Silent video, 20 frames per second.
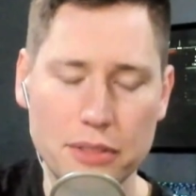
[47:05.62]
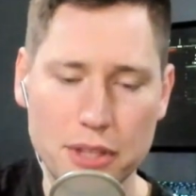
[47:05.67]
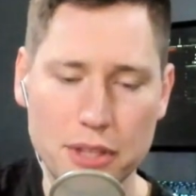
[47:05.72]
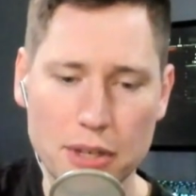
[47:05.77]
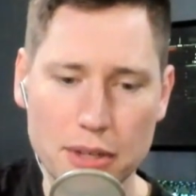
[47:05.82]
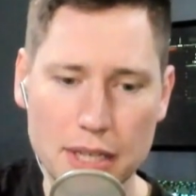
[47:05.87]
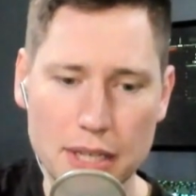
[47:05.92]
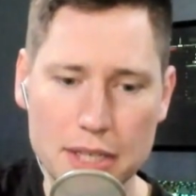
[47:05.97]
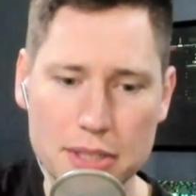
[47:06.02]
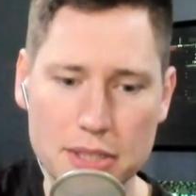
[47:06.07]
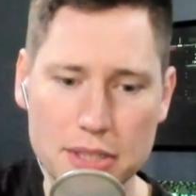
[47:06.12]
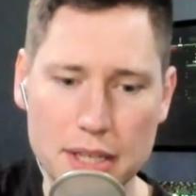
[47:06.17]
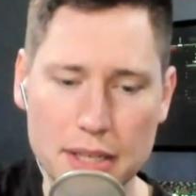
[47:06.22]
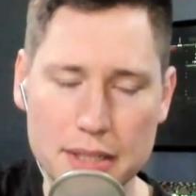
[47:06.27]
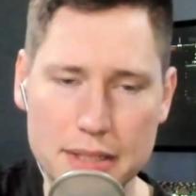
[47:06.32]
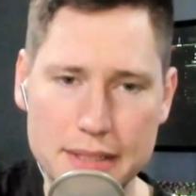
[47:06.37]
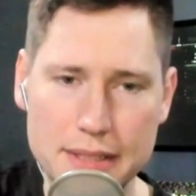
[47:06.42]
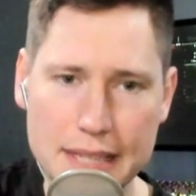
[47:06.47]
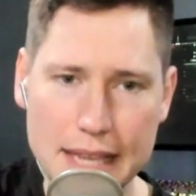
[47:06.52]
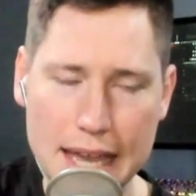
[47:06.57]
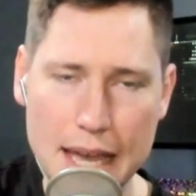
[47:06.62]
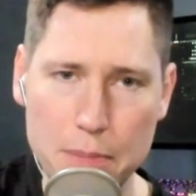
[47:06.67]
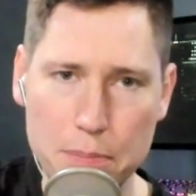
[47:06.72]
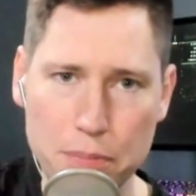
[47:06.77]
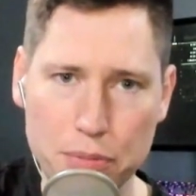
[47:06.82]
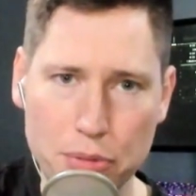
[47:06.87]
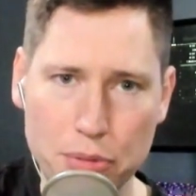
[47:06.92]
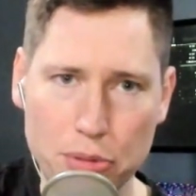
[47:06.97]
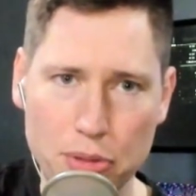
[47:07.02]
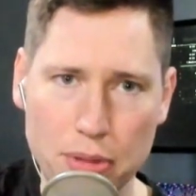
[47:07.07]
there is a
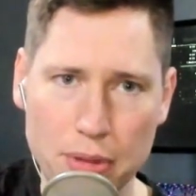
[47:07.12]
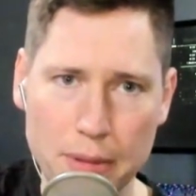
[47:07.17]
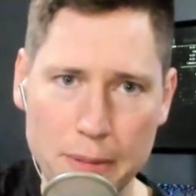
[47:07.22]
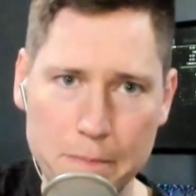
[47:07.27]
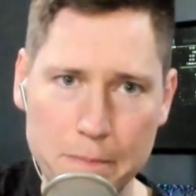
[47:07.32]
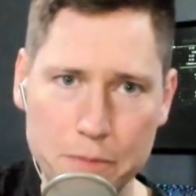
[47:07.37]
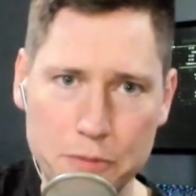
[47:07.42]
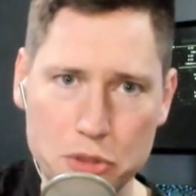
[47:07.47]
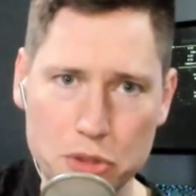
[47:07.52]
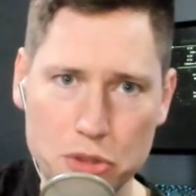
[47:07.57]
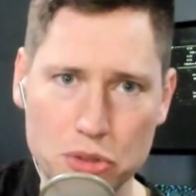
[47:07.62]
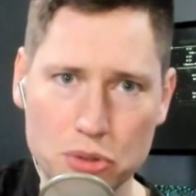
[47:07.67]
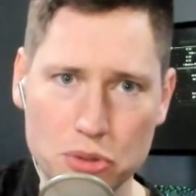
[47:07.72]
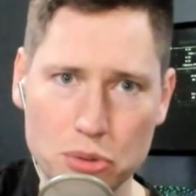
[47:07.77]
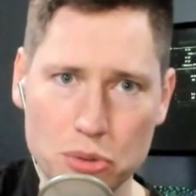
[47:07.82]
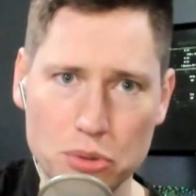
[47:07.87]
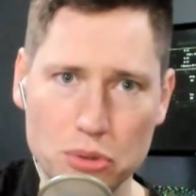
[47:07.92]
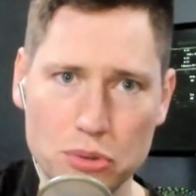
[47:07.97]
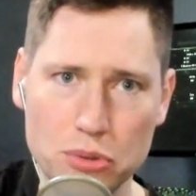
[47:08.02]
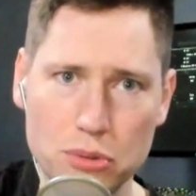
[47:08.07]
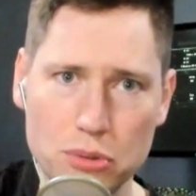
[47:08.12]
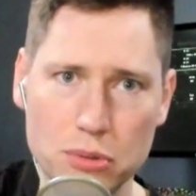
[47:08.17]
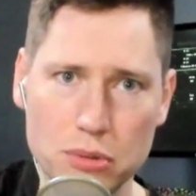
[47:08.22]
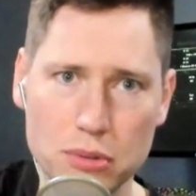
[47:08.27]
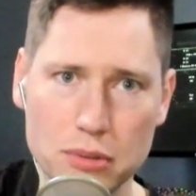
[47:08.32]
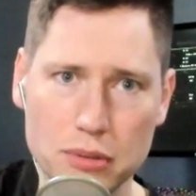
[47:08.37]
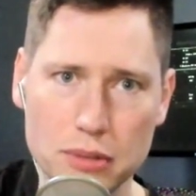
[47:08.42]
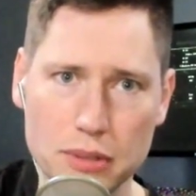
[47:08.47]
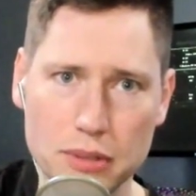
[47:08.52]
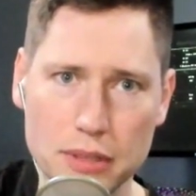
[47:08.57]
depth to
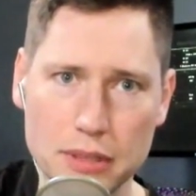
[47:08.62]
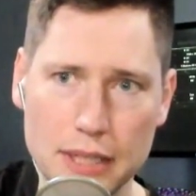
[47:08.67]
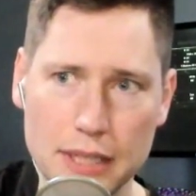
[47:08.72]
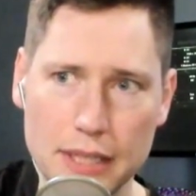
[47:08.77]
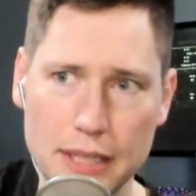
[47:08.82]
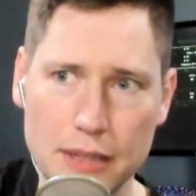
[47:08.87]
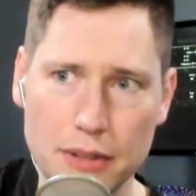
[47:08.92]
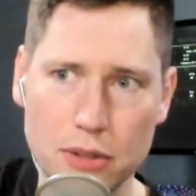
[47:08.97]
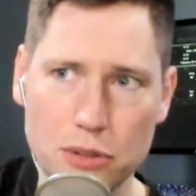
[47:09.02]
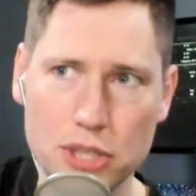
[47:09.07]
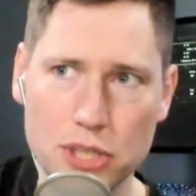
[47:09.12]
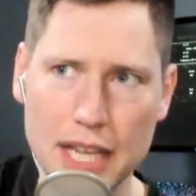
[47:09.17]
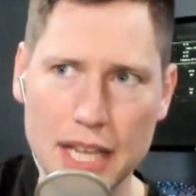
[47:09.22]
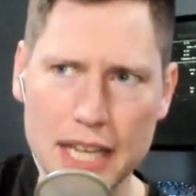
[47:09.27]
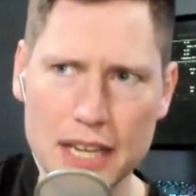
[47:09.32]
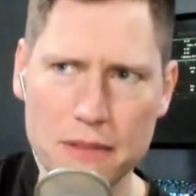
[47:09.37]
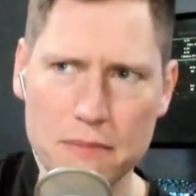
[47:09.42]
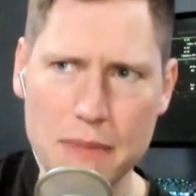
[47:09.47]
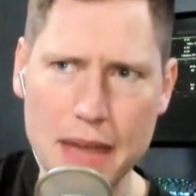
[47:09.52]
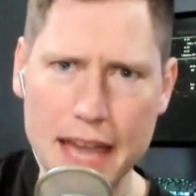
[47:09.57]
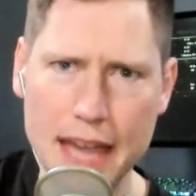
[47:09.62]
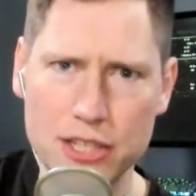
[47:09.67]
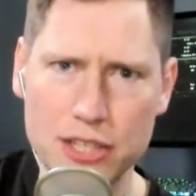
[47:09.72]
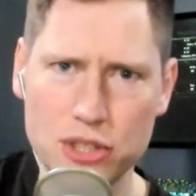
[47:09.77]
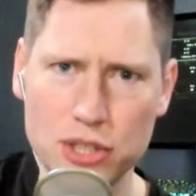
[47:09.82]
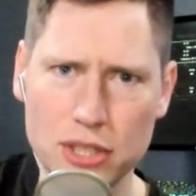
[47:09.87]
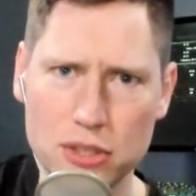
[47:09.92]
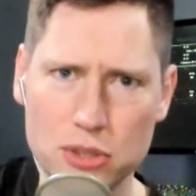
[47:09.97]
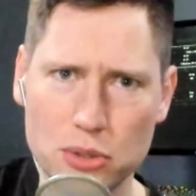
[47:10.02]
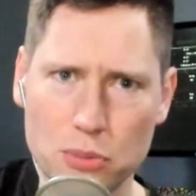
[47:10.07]
there's a kind of
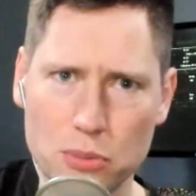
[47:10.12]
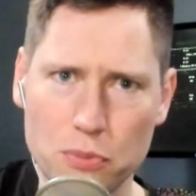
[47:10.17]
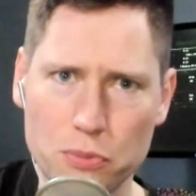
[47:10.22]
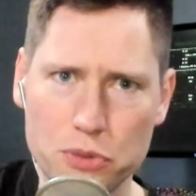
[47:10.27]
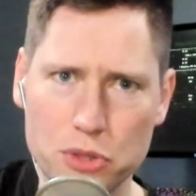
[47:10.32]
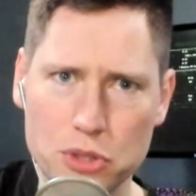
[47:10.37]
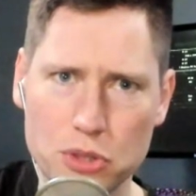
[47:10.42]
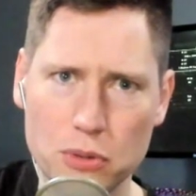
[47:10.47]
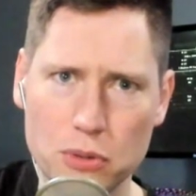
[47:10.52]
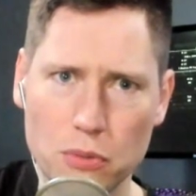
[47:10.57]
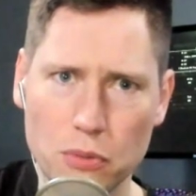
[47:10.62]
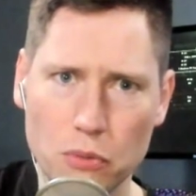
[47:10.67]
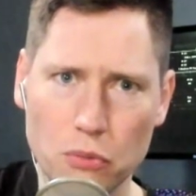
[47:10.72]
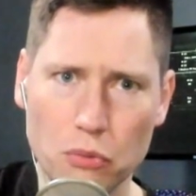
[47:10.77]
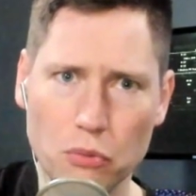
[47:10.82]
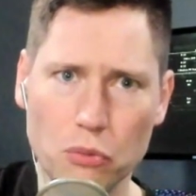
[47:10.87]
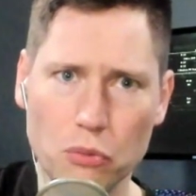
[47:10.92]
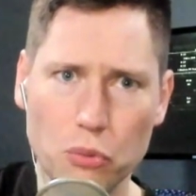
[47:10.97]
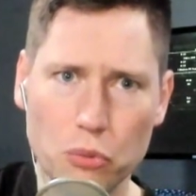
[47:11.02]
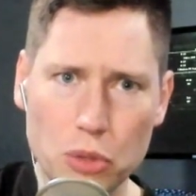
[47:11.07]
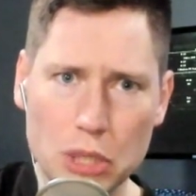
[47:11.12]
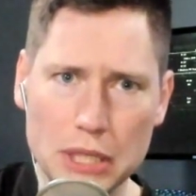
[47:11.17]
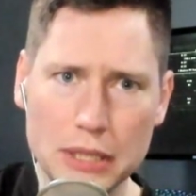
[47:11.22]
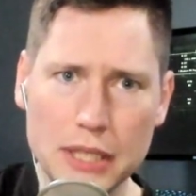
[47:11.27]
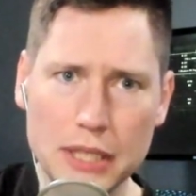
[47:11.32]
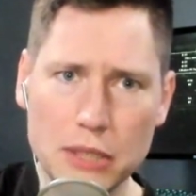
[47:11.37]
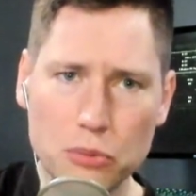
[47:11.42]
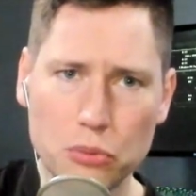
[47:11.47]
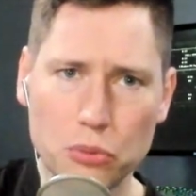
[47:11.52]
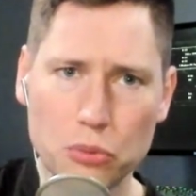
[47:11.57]
magic to to
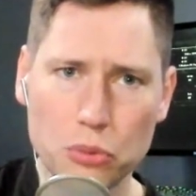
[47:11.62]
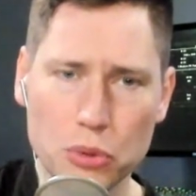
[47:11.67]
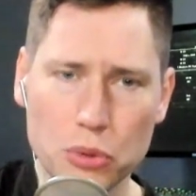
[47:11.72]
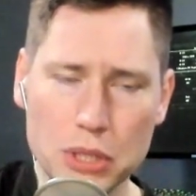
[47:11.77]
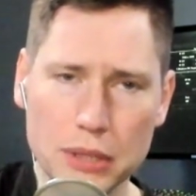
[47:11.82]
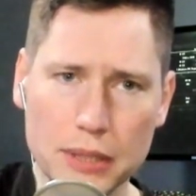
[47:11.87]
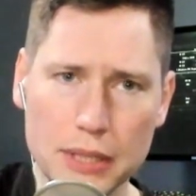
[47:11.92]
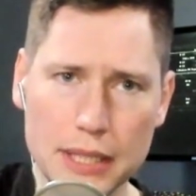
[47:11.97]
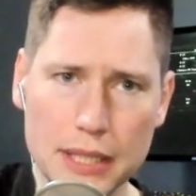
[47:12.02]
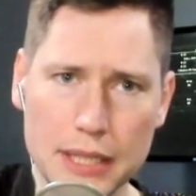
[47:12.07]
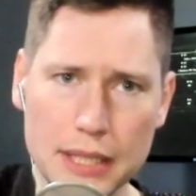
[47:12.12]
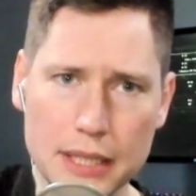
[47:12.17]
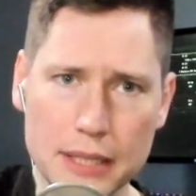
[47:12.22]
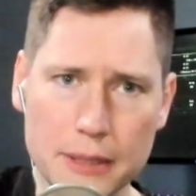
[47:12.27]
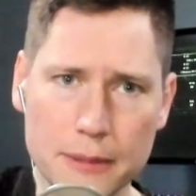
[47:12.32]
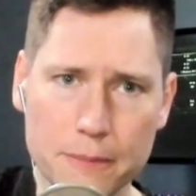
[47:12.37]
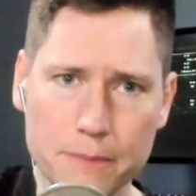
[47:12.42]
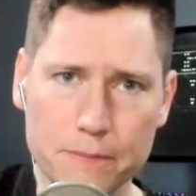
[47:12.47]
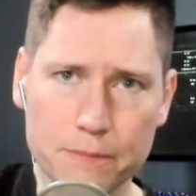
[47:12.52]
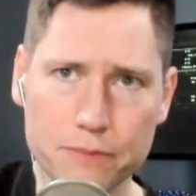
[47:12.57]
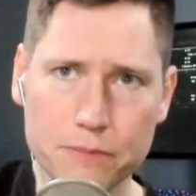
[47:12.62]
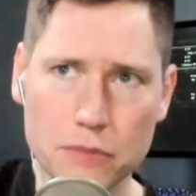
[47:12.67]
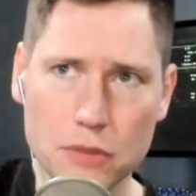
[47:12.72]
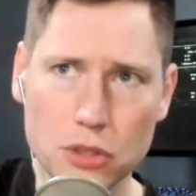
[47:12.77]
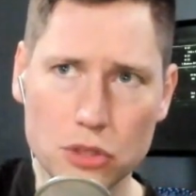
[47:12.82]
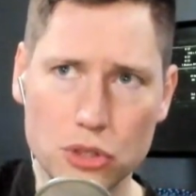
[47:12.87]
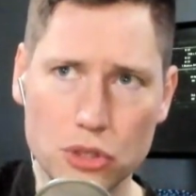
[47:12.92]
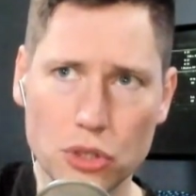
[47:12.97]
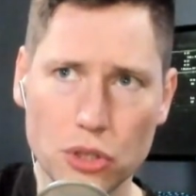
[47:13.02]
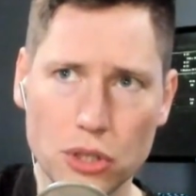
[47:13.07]
really really
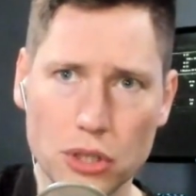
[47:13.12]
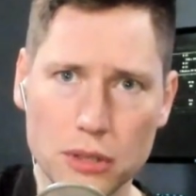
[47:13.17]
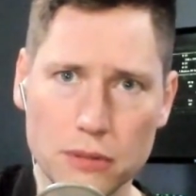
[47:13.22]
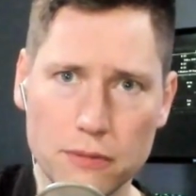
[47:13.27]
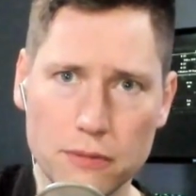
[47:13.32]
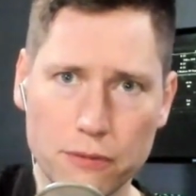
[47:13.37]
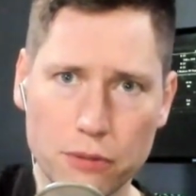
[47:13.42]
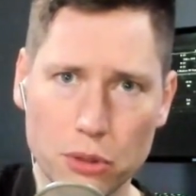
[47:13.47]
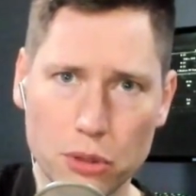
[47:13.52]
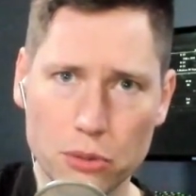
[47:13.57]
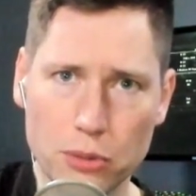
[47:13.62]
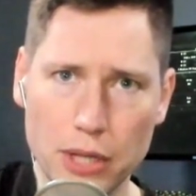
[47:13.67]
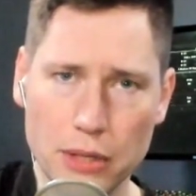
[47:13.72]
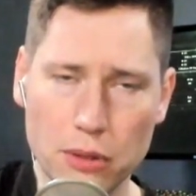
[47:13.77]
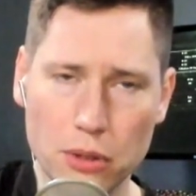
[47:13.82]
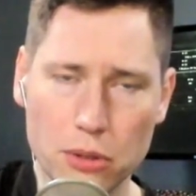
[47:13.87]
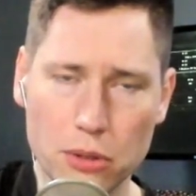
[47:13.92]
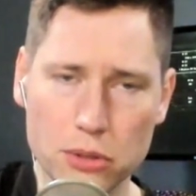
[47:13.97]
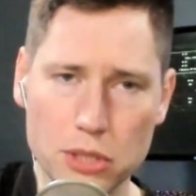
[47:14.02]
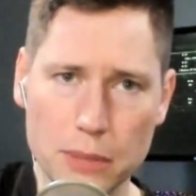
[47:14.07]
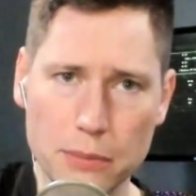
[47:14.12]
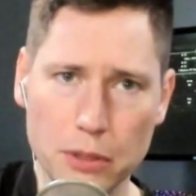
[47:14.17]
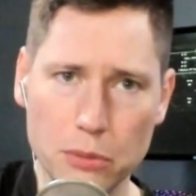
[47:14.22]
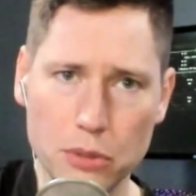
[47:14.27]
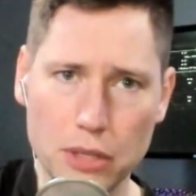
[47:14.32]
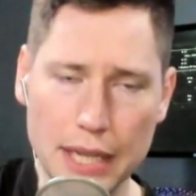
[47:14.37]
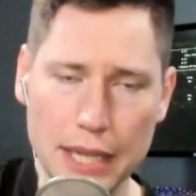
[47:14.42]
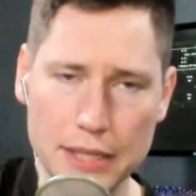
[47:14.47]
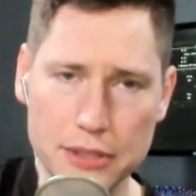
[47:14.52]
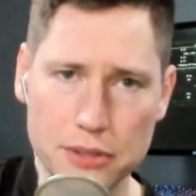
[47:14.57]
good full array local dimming
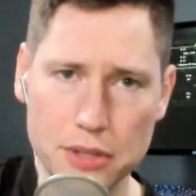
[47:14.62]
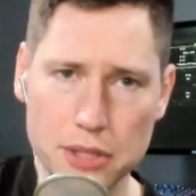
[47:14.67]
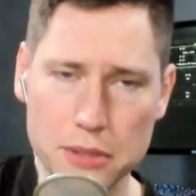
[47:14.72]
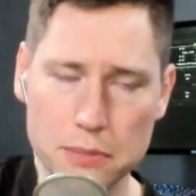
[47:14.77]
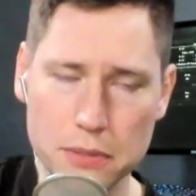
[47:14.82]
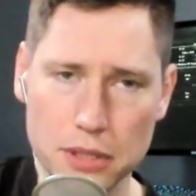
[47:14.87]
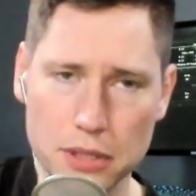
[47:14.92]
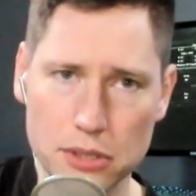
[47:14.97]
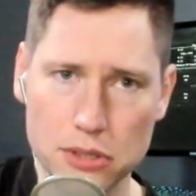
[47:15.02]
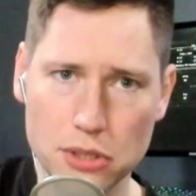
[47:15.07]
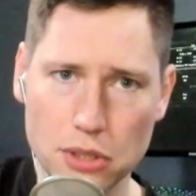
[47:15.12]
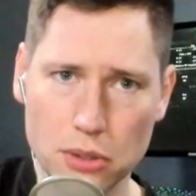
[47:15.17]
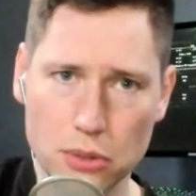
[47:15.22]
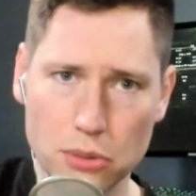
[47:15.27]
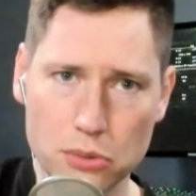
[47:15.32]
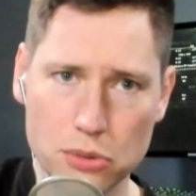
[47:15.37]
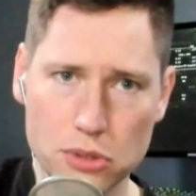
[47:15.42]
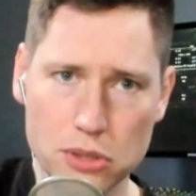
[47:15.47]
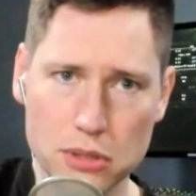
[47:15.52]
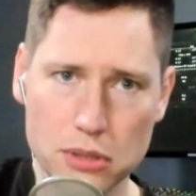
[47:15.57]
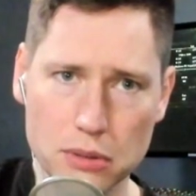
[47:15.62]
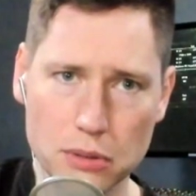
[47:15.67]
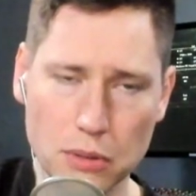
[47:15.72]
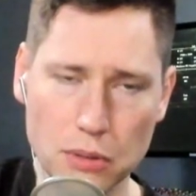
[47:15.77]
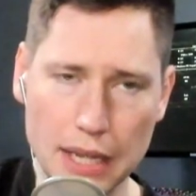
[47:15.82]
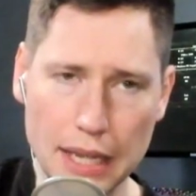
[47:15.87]
when it has this many zones